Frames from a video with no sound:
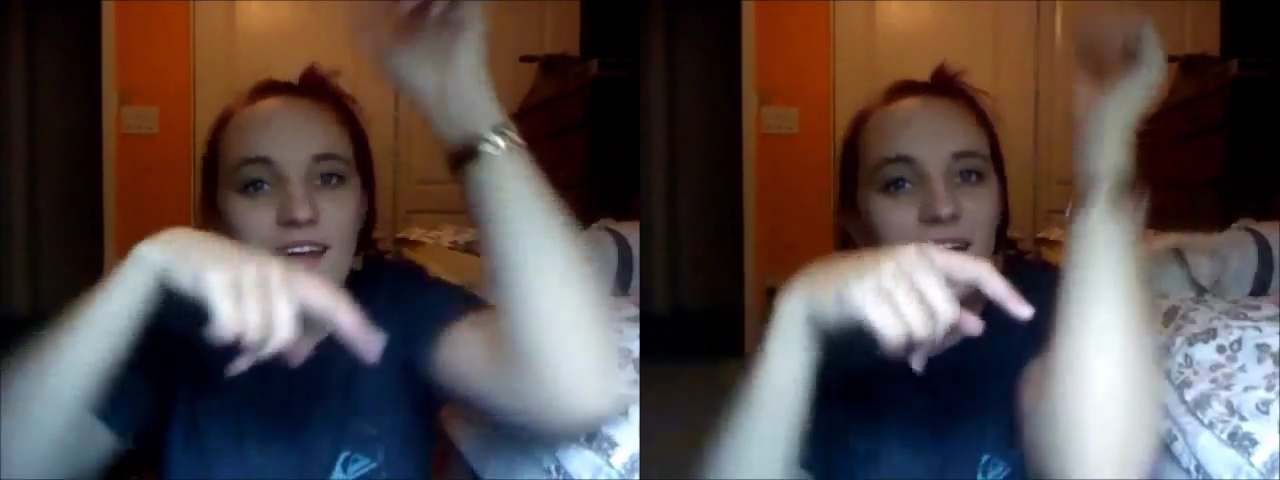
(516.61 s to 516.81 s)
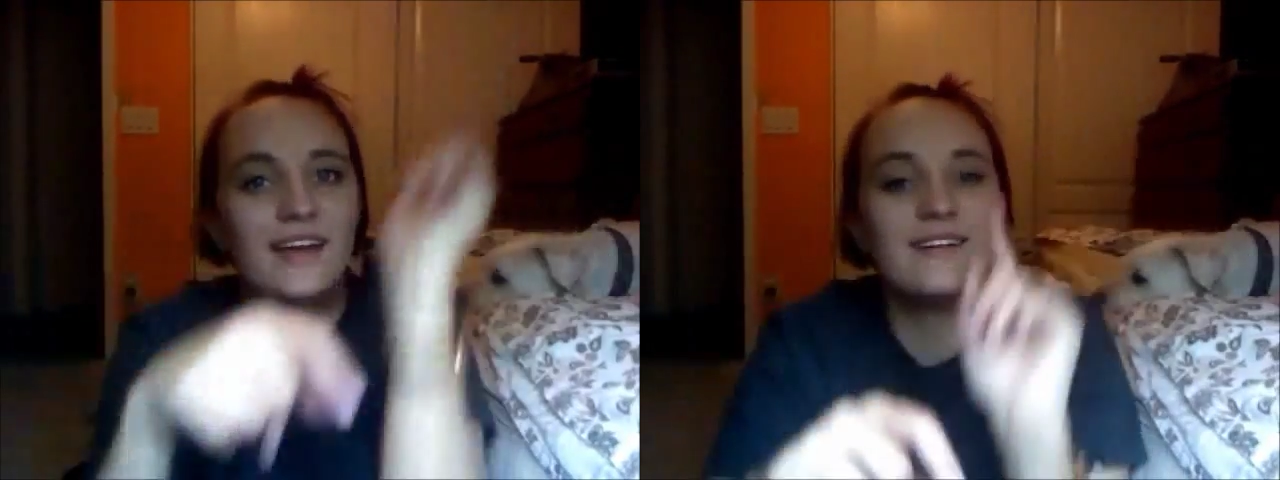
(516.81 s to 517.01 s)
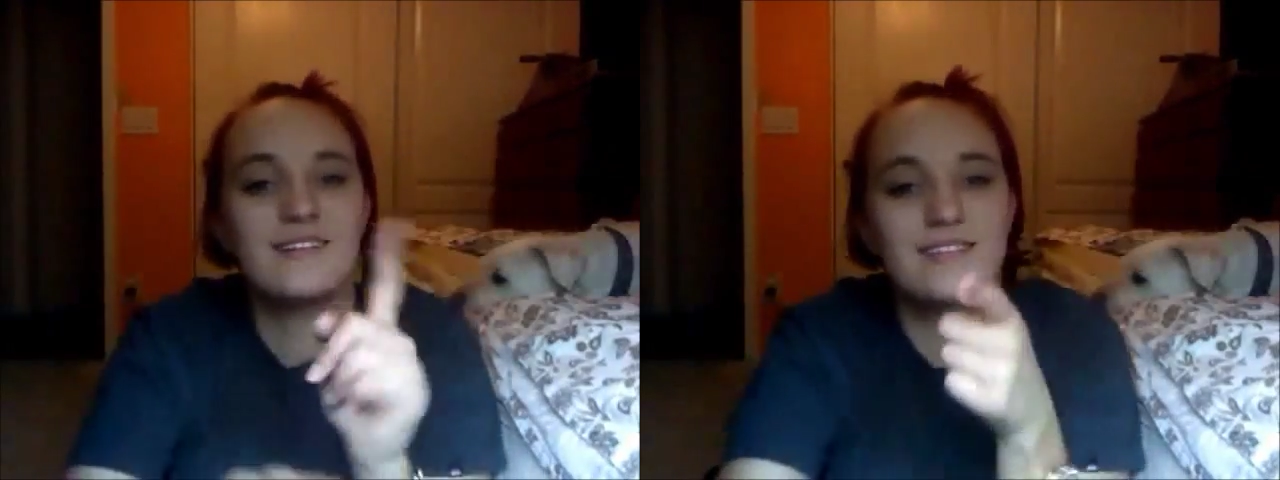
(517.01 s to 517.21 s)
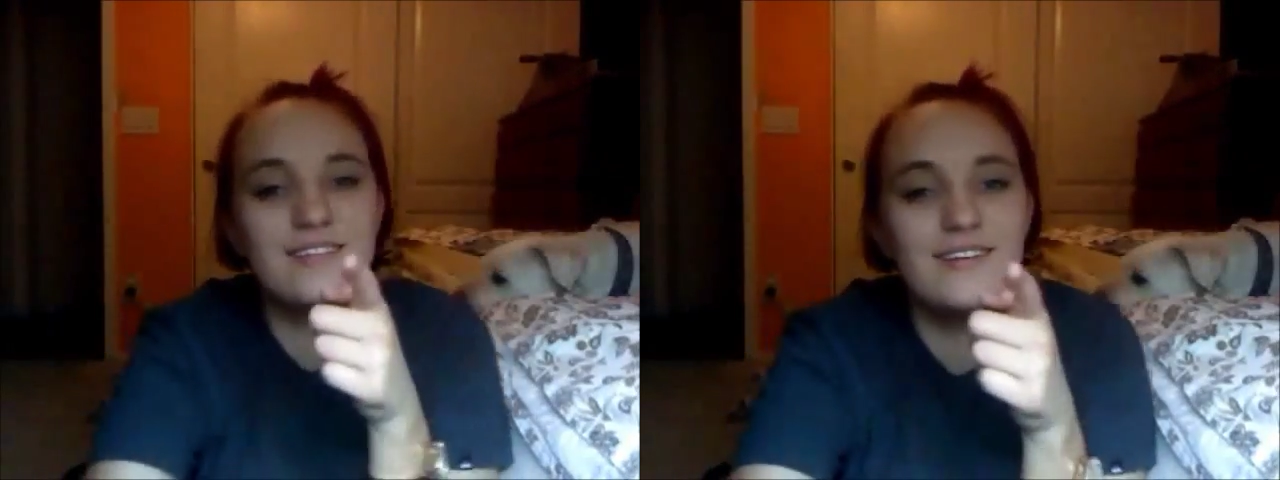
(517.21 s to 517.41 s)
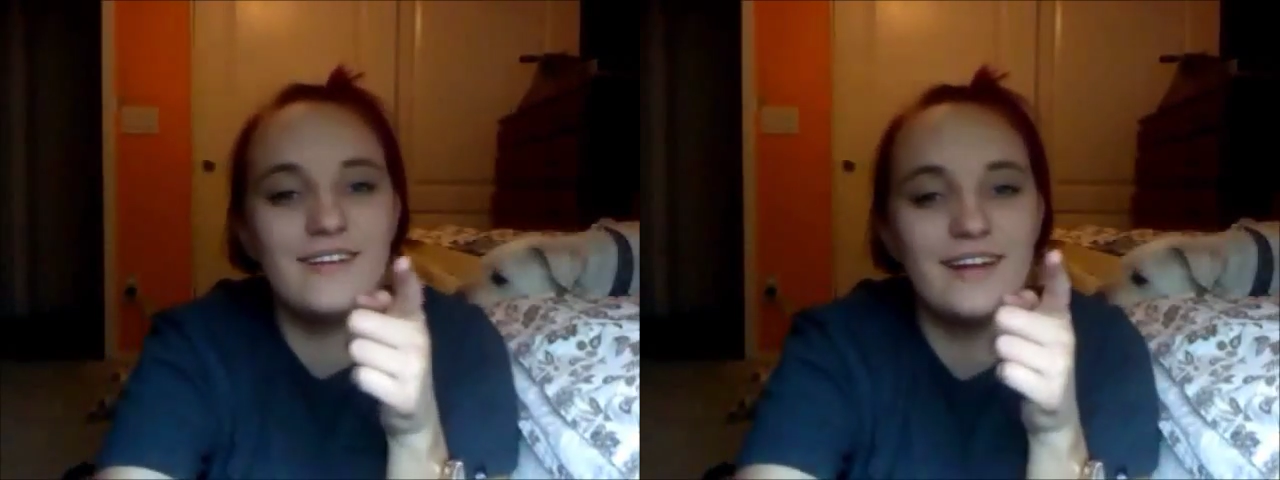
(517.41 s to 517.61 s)
and I'll
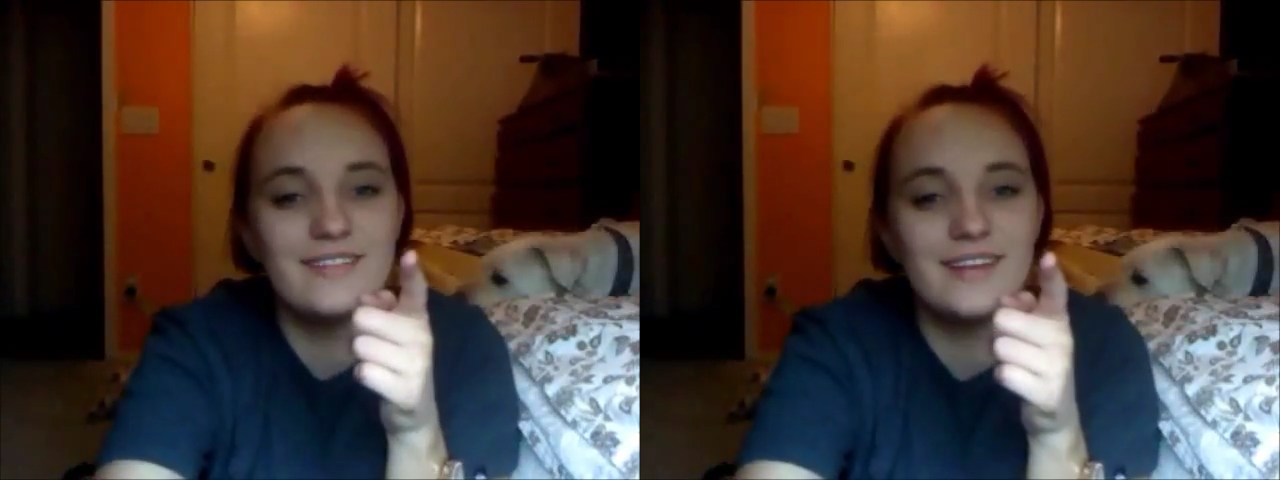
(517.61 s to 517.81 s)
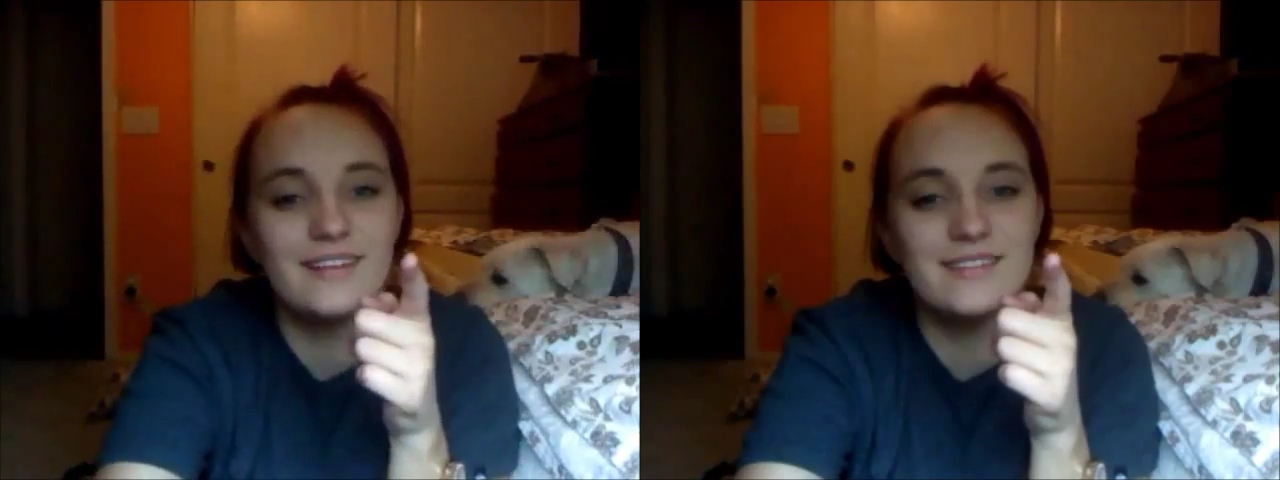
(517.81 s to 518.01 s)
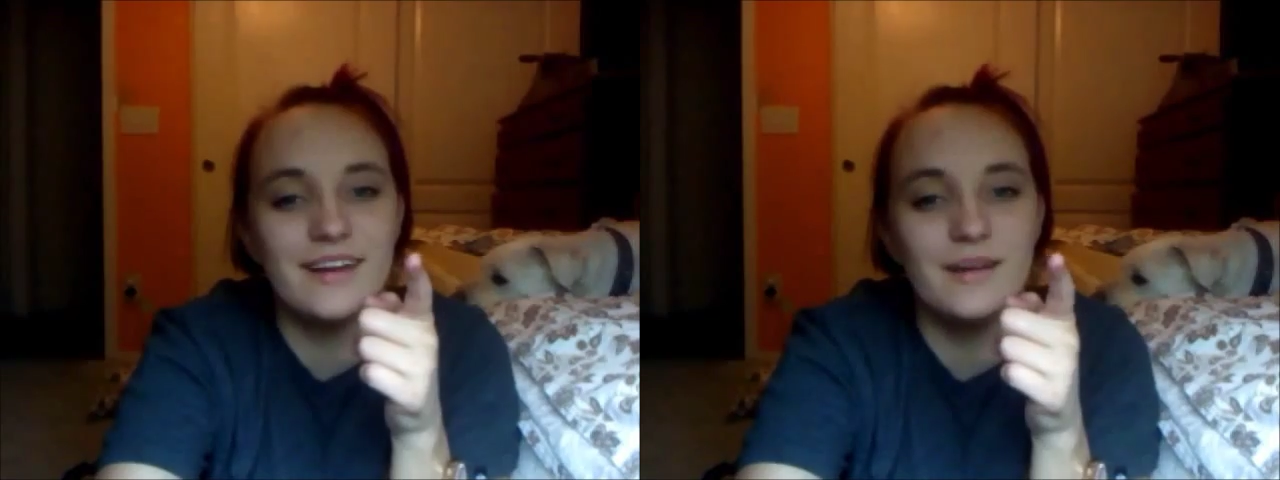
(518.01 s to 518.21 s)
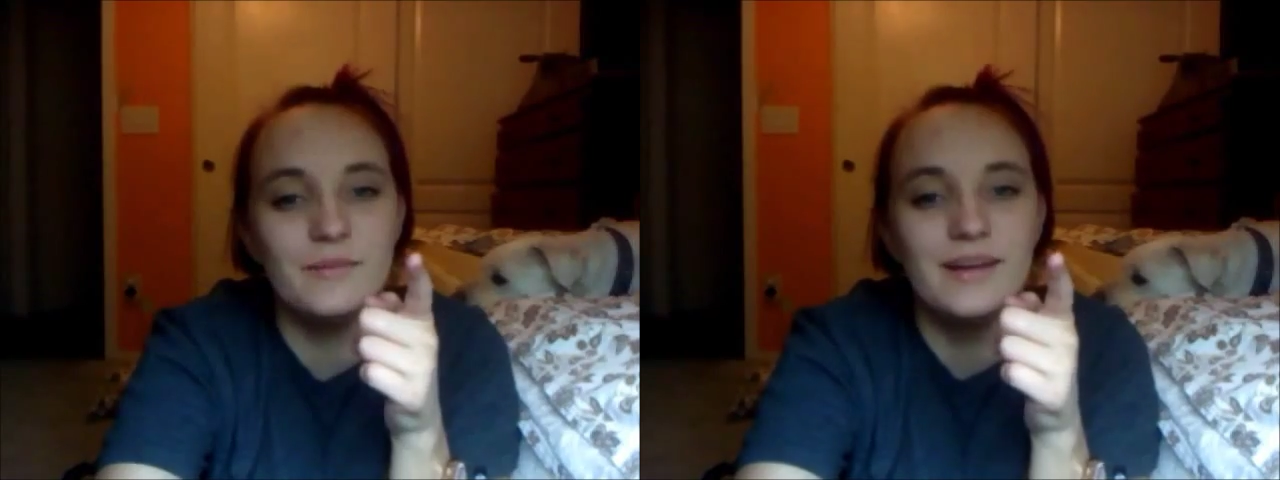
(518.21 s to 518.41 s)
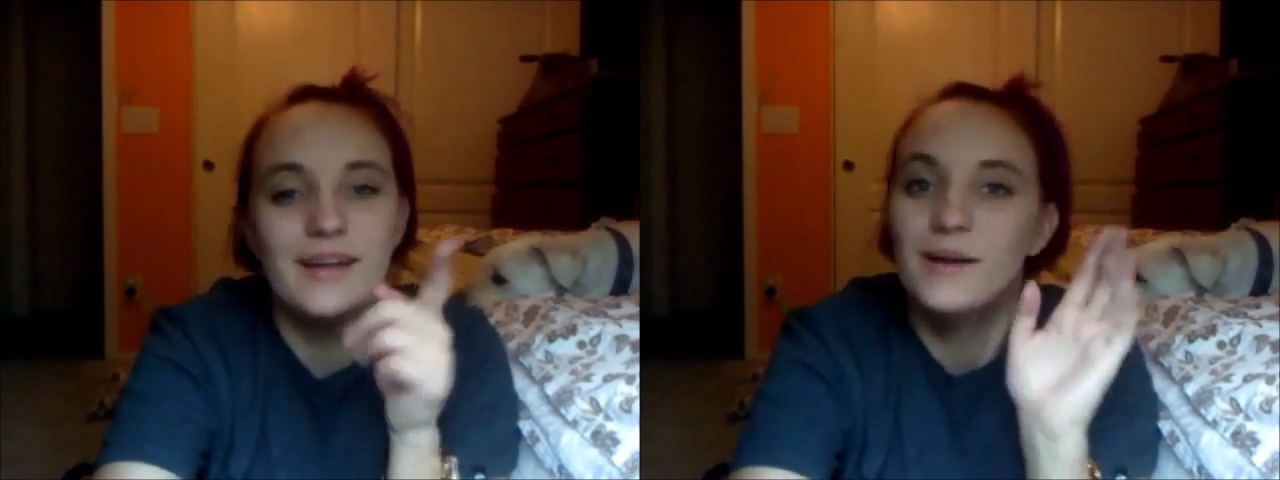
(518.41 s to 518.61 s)
see you guys next time.
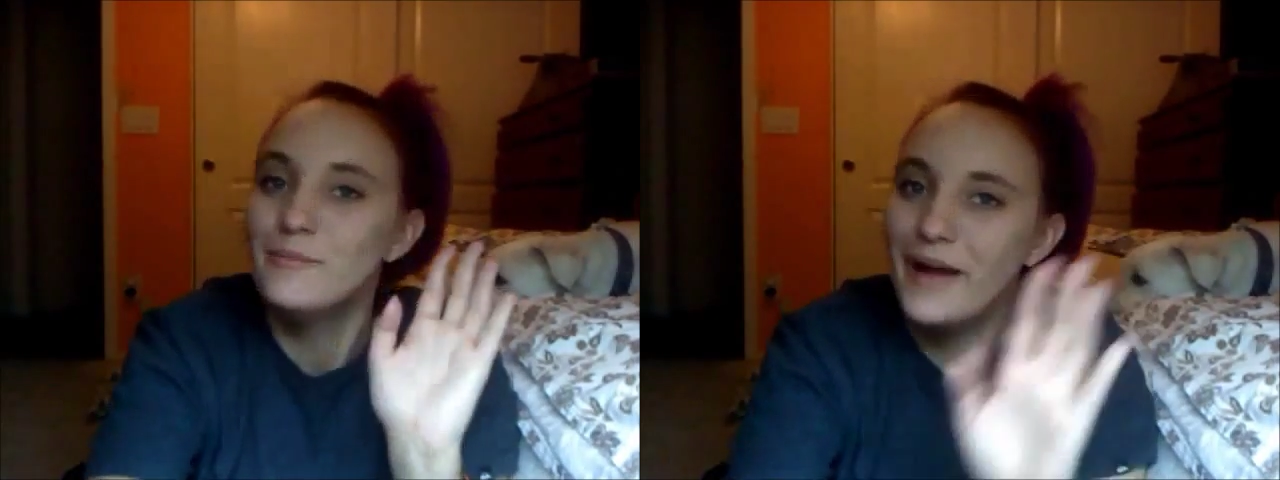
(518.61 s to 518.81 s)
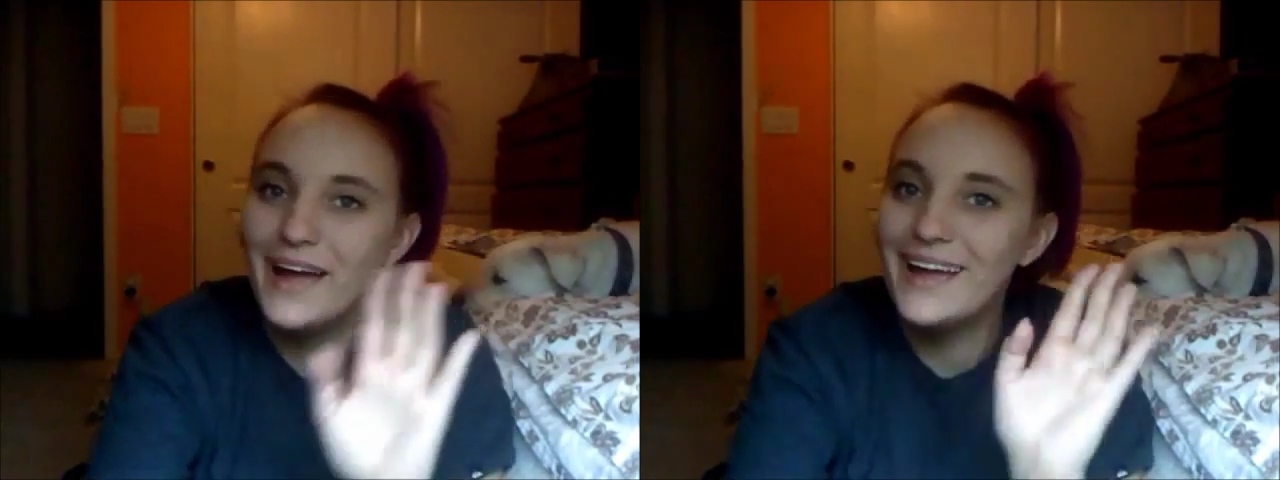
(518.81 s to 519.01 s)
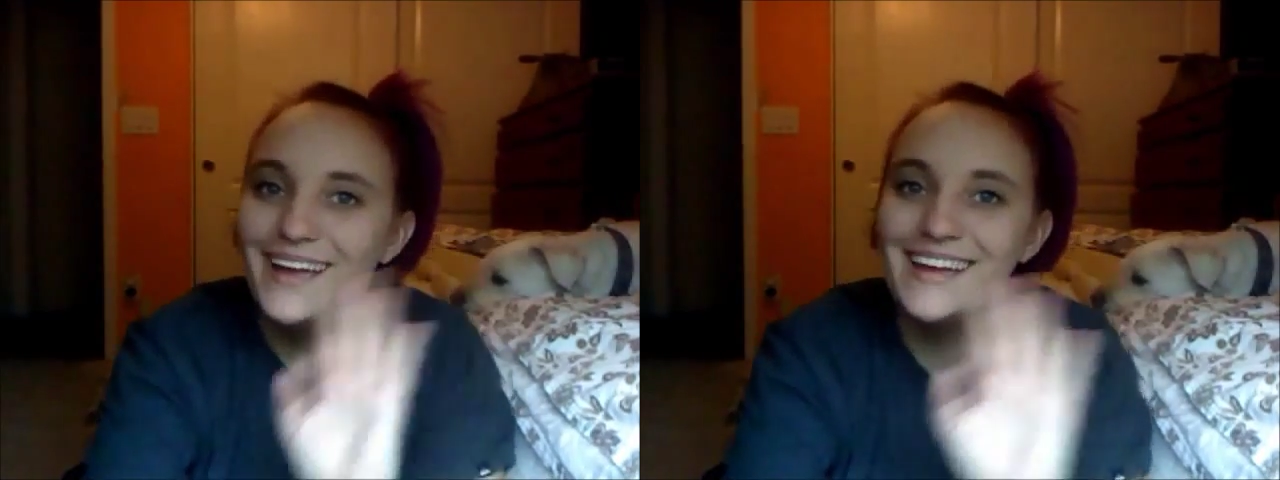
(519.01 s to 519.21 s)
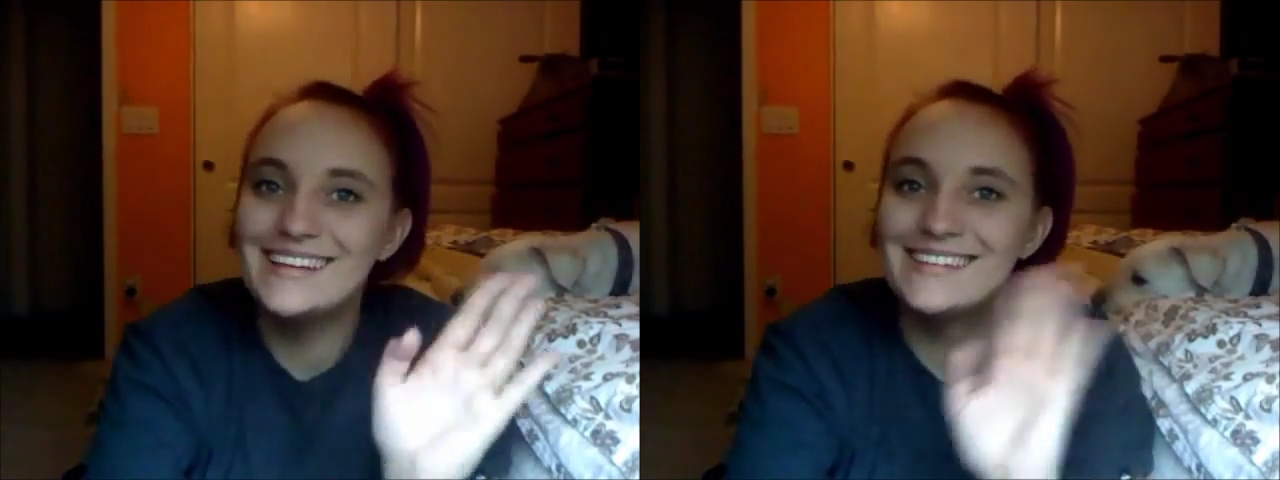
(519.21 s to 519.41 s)
Bye!